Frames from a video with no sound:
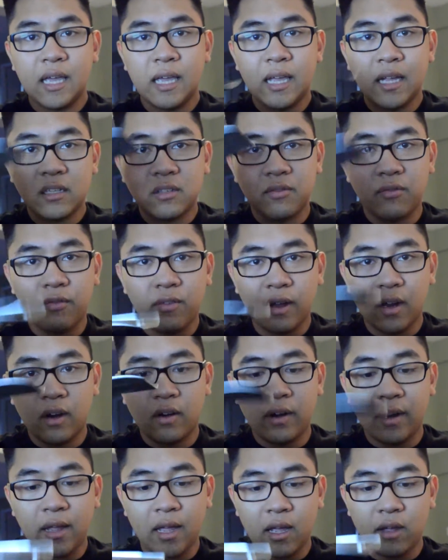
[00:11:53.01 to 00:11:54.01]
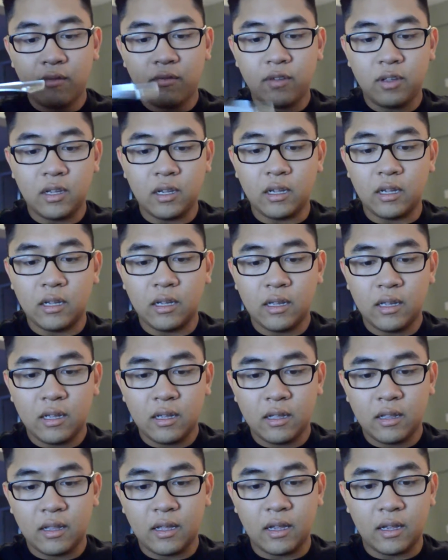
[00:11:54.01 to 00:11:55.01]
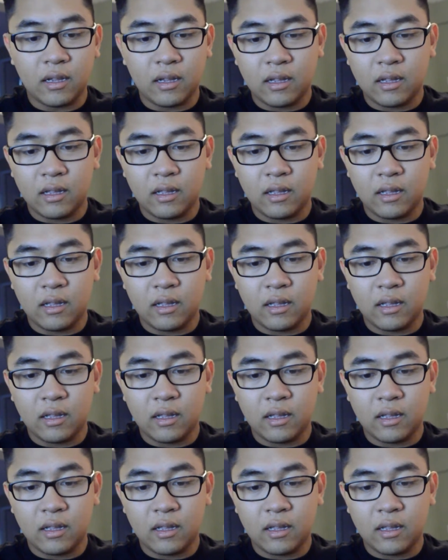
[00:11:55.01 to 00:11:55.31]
it's very heavy. Like,